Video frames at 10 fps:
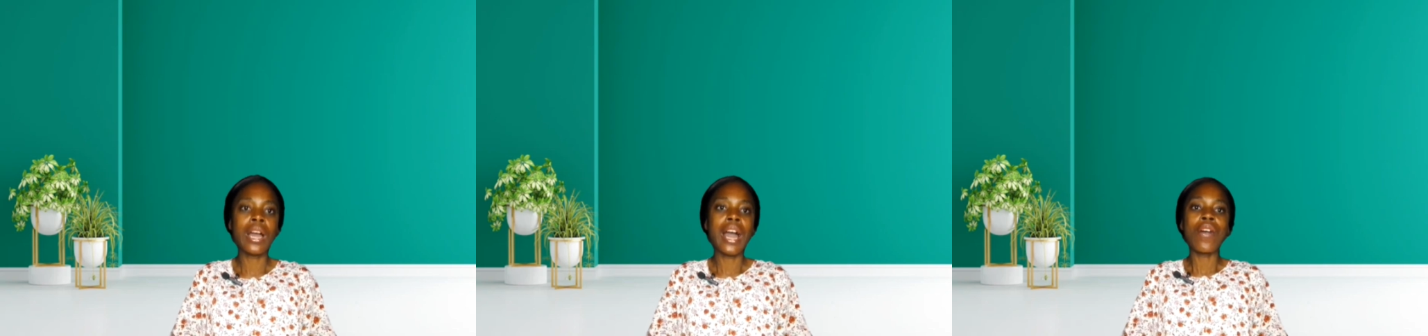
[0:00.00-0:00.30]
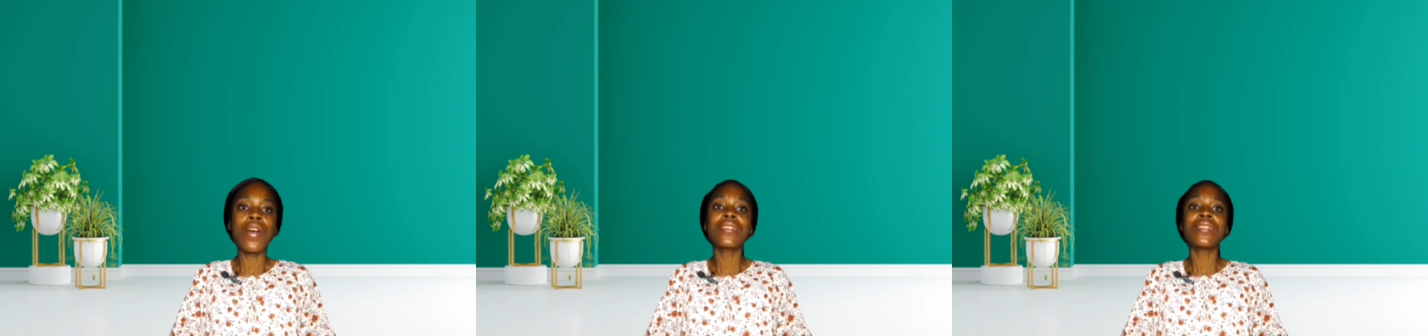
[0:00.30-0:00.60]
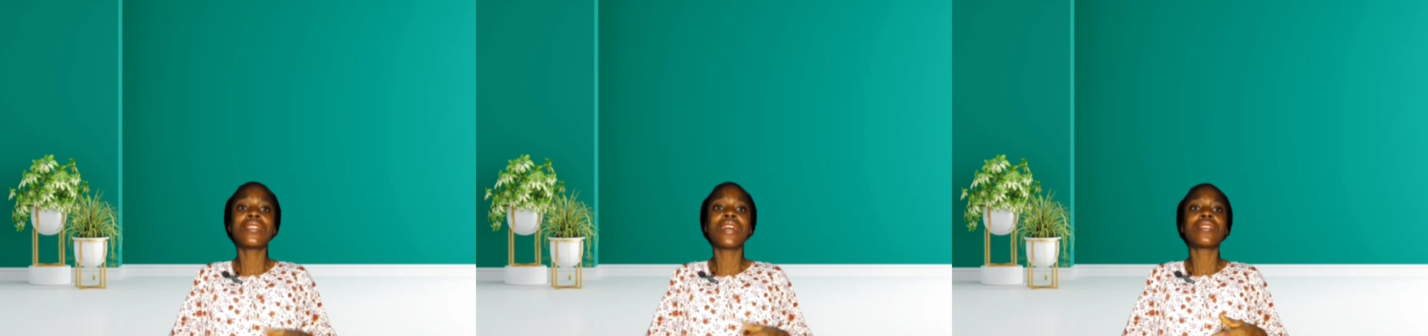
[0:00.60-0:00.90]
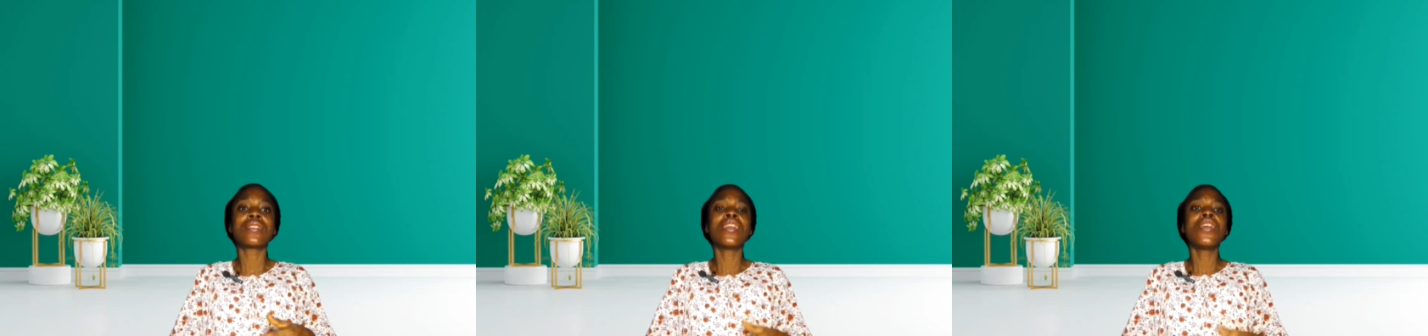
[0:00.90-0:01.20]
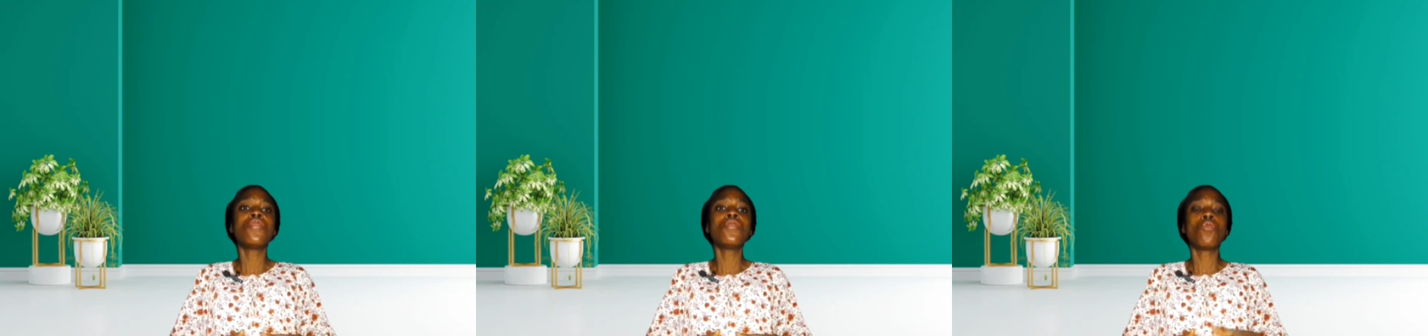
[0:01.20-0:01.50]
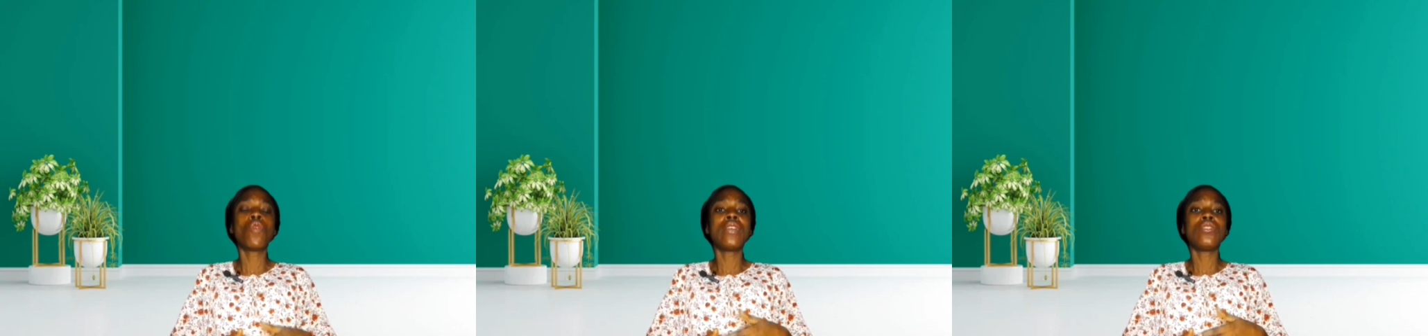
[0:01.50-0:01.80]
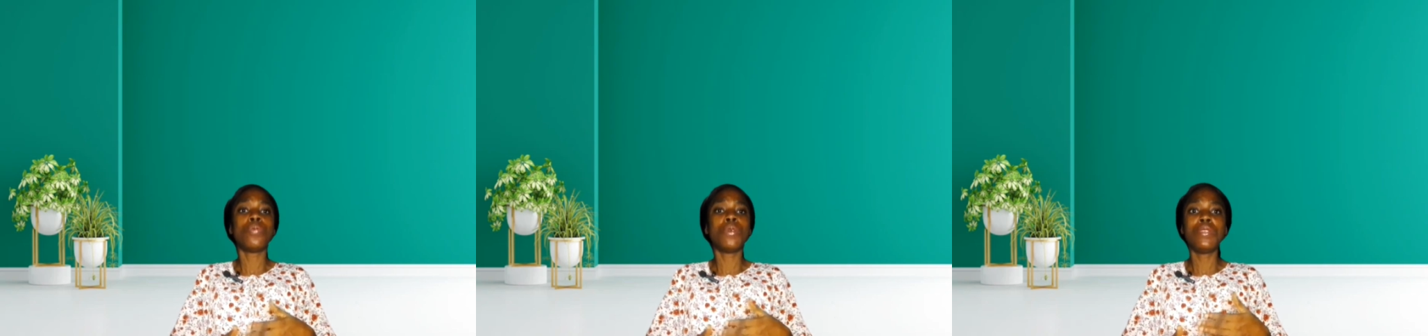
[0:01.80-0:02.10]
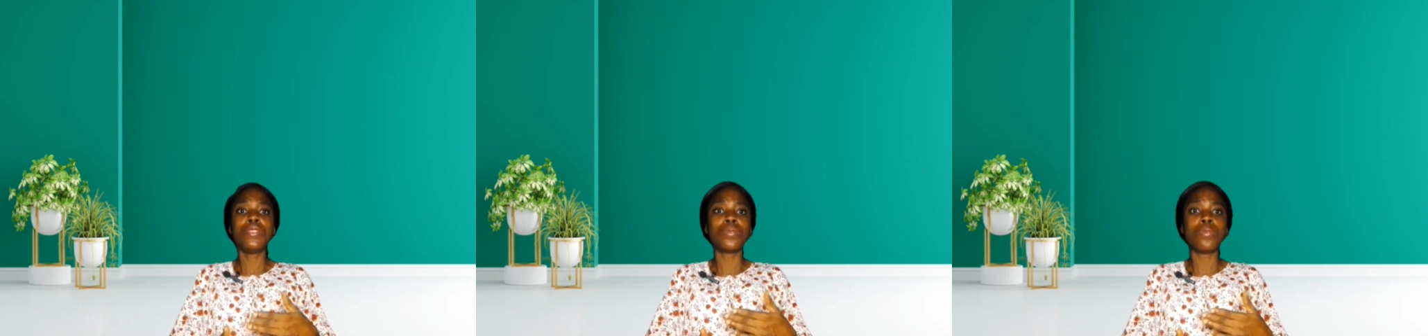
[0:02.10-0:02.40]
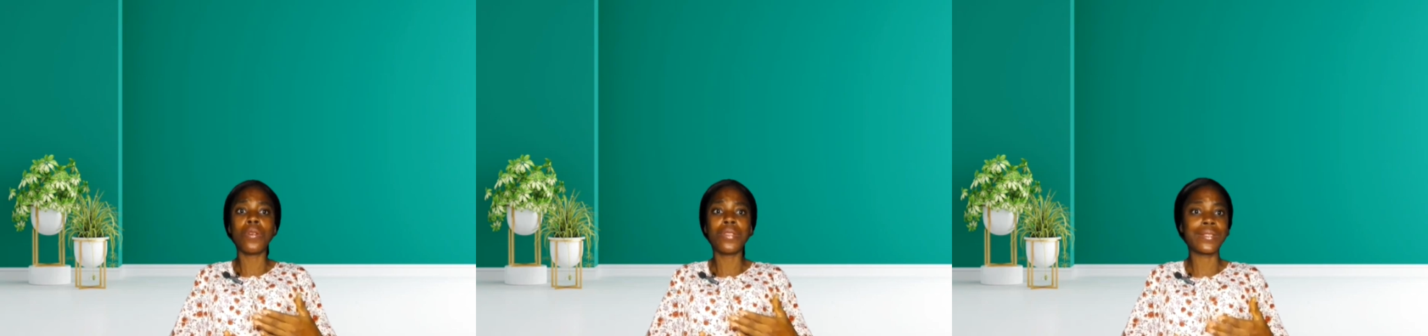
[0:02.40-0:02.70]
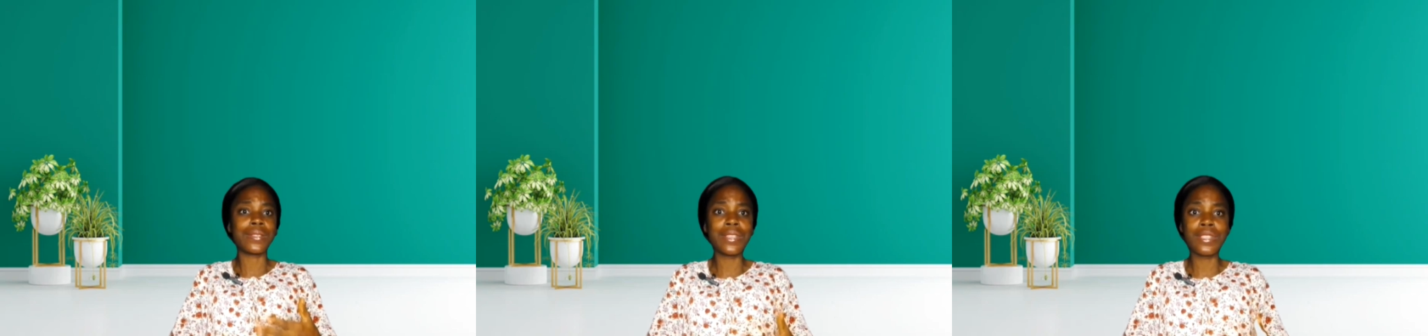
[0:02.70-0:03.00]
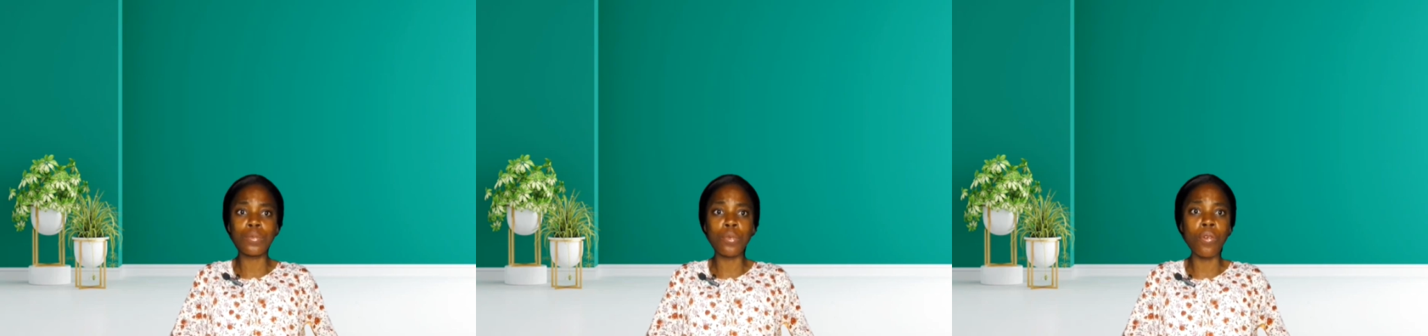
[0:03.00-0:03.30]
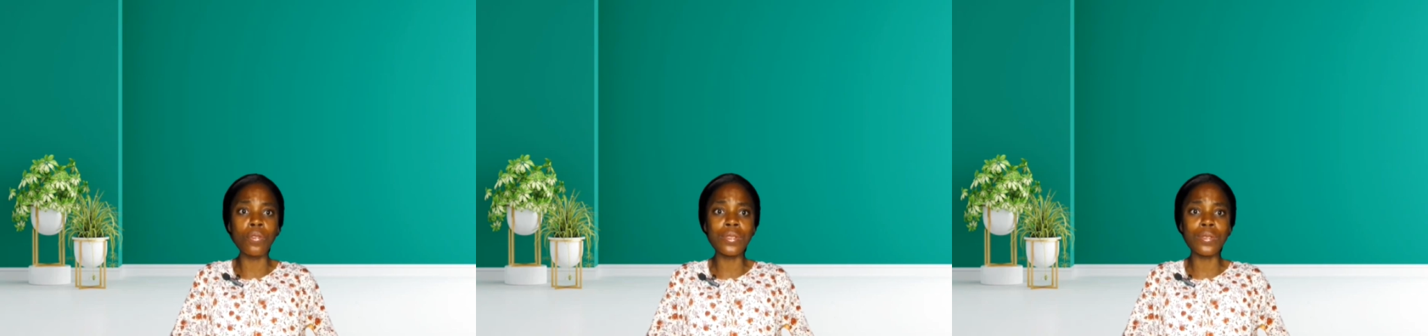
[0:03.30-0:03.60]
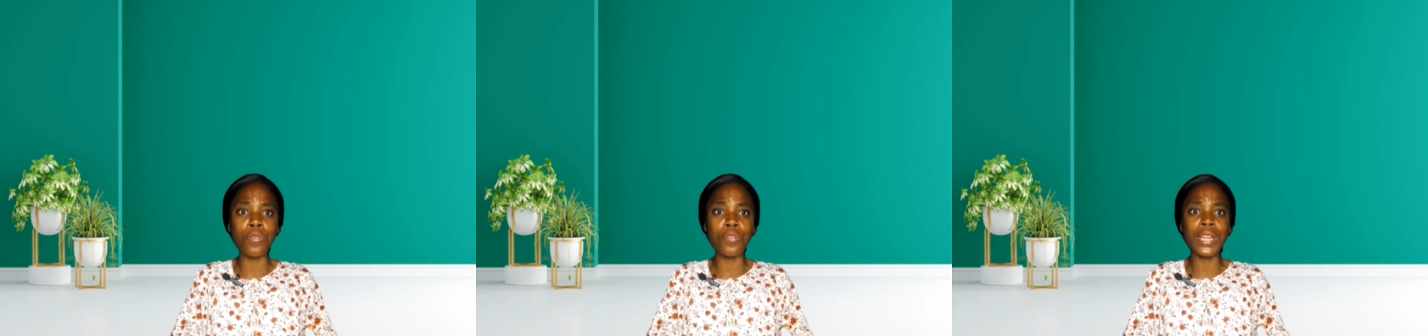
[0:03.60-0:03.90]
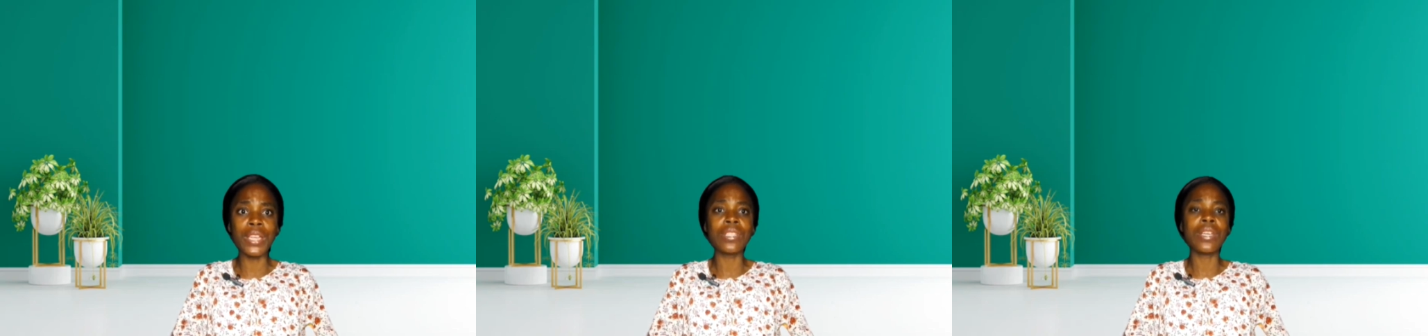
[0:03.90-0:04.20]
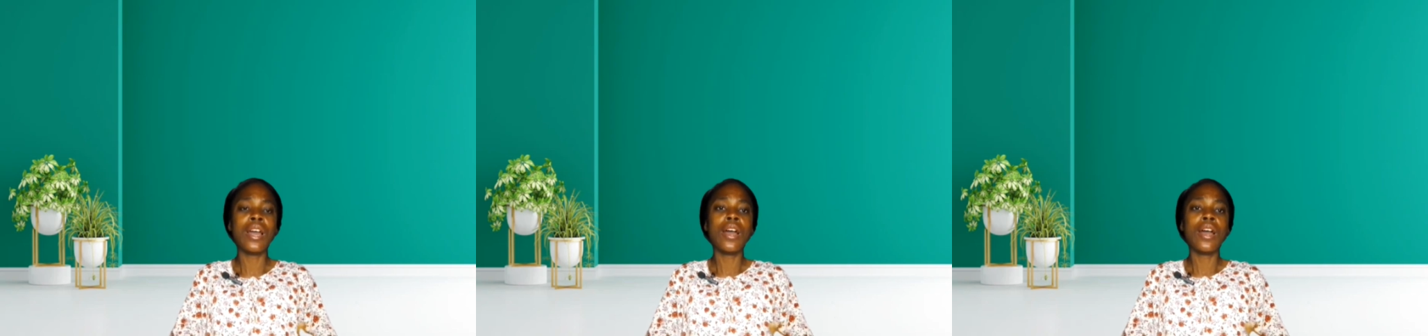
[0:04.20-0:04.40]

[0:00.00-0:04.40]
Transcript: Another thing is that even when your baby is more than six months of age,